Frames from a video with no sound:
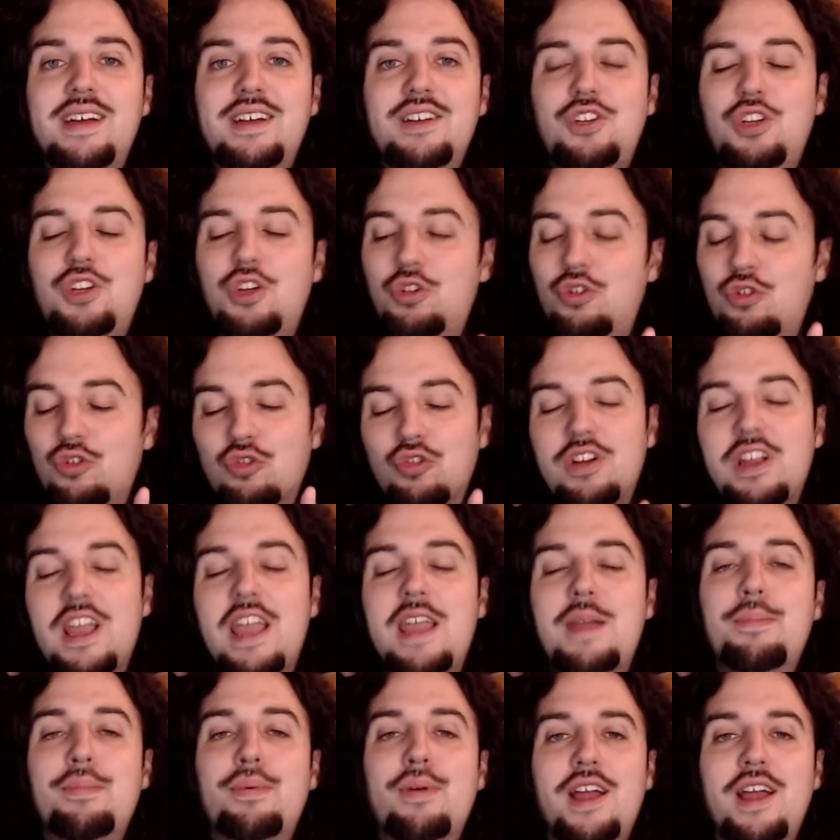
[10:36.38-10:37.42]
to
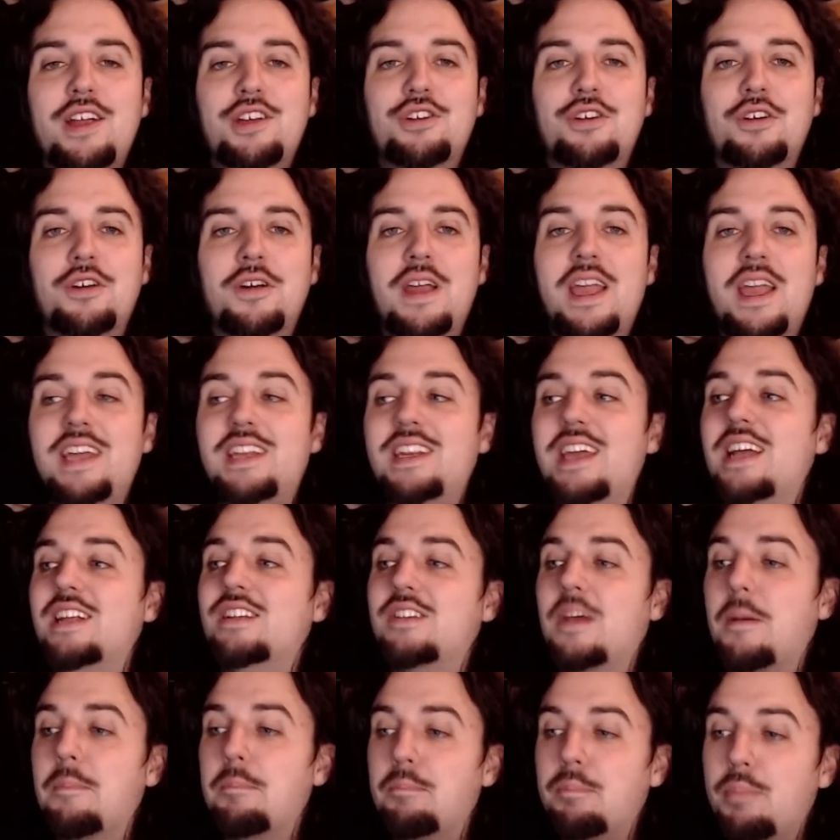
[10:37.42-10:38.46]
create pressure and ends
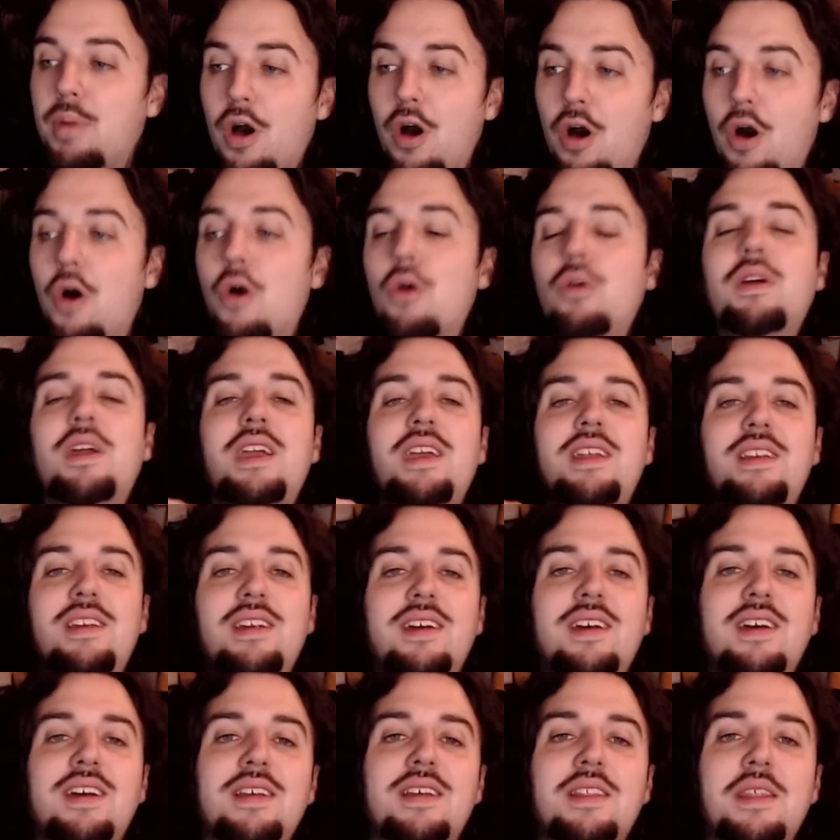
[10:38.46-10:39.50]
up poking
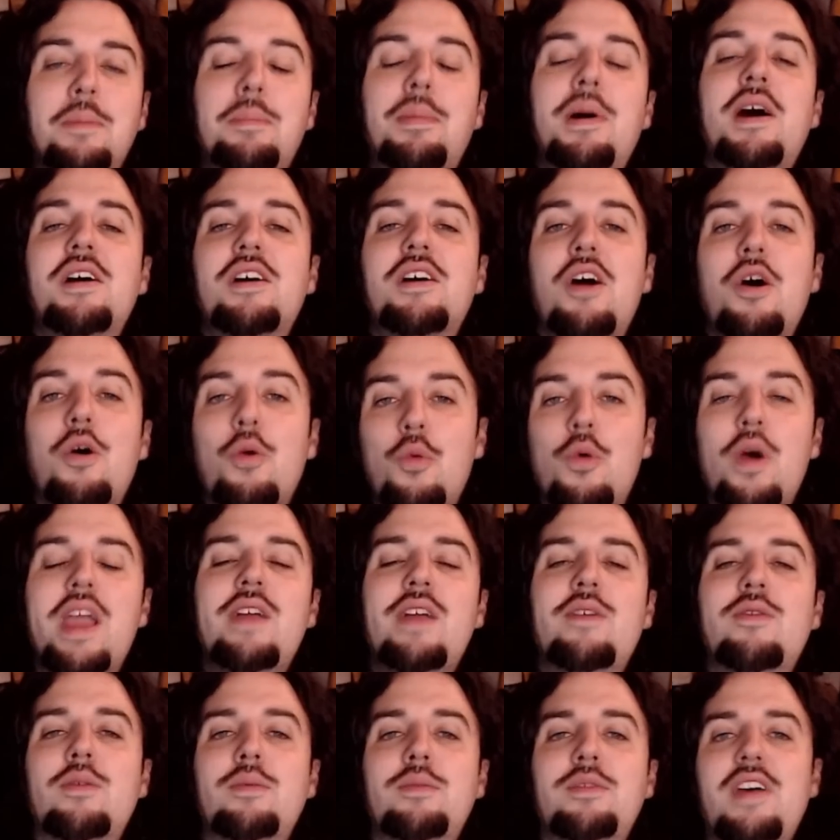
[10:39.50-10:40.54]
the puck away
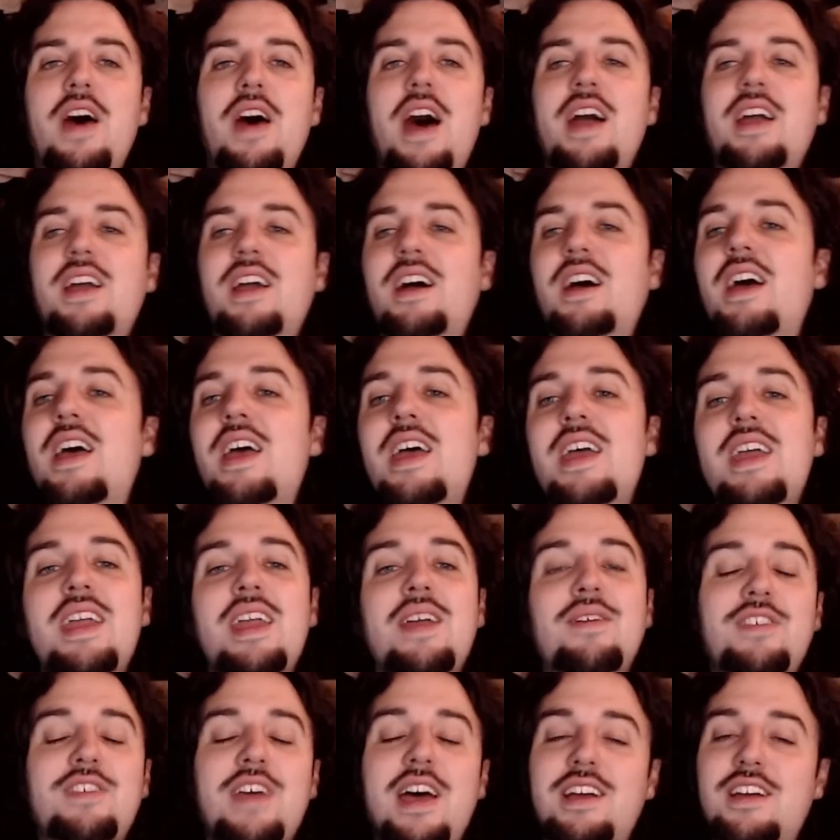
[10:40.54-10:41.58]
from Zaka.
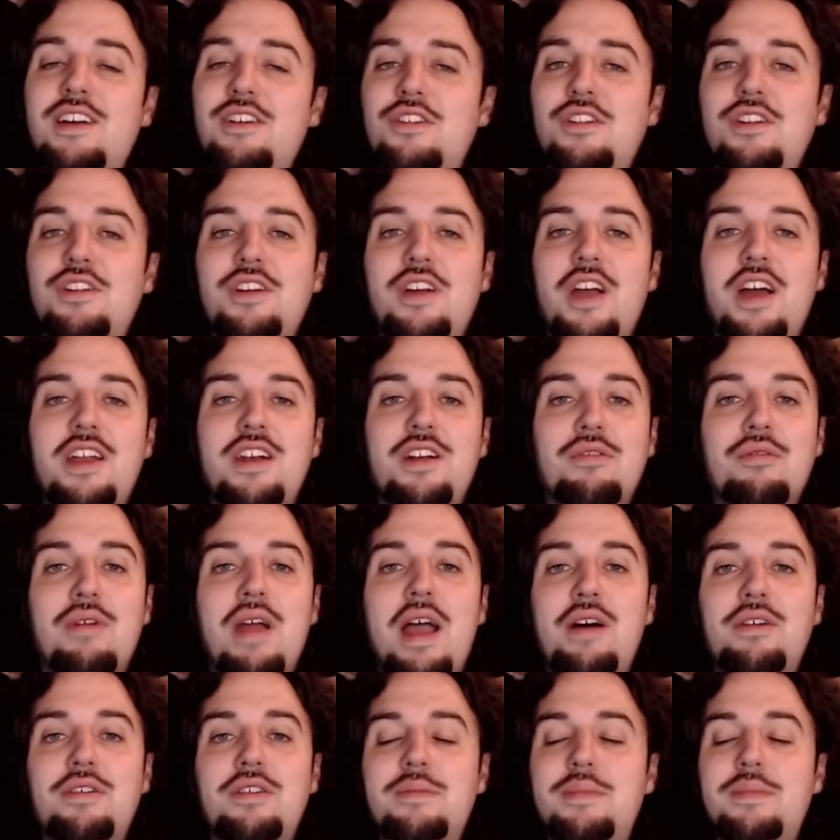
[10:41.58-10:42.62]
If Zaka could have gotten
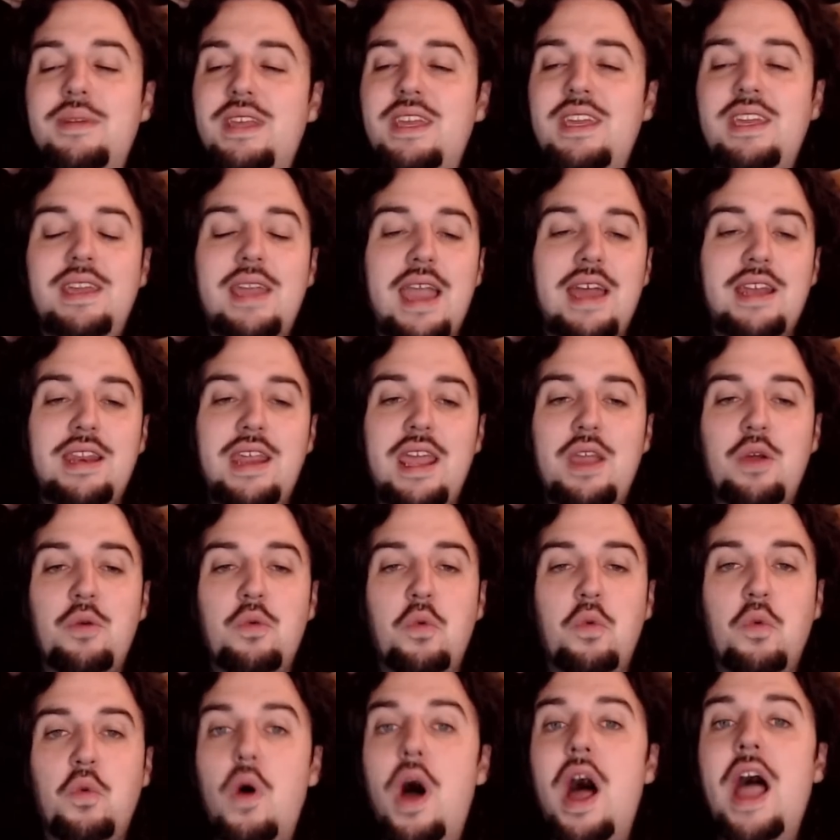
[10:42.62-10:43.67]
around him, he had a
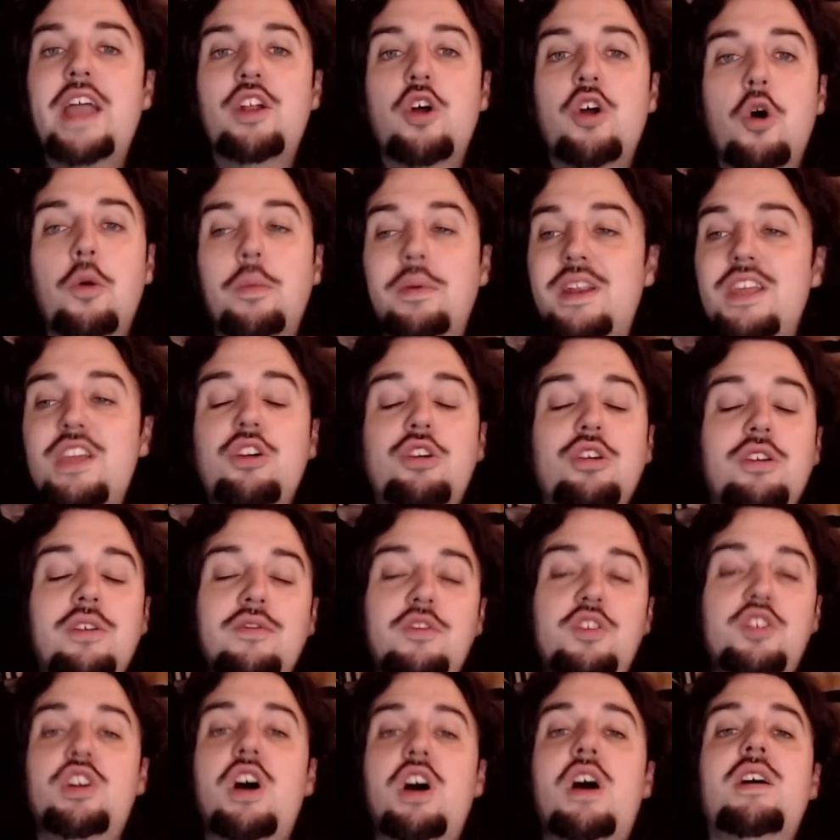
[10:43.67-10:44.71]
wide open. He could
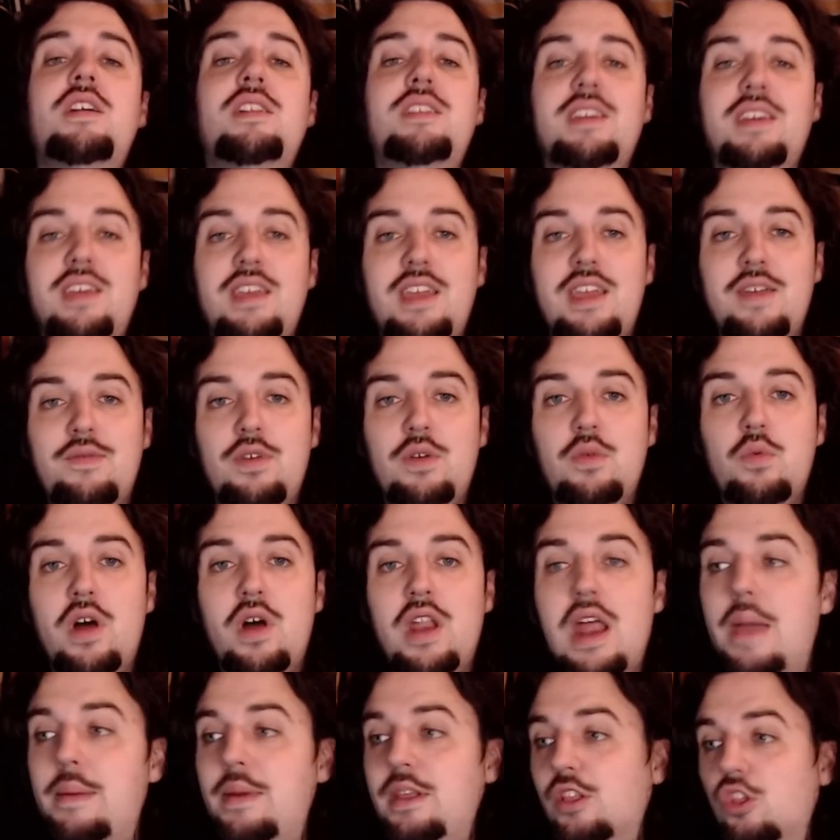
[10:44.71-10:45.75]
have dunked it if he
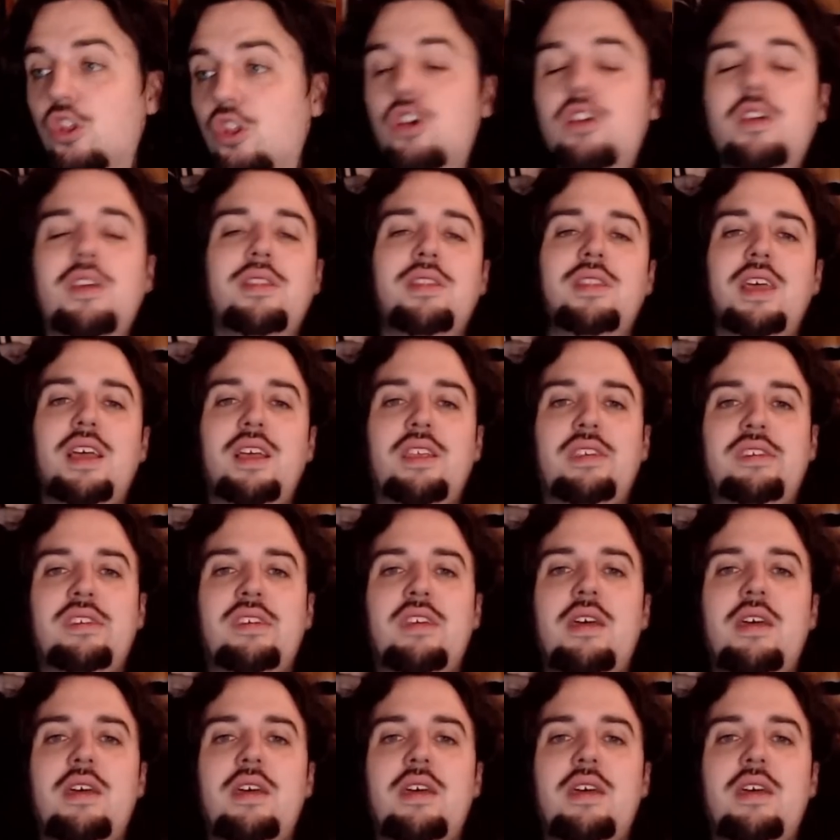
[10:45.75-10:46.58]
wanted. I mean, look at this.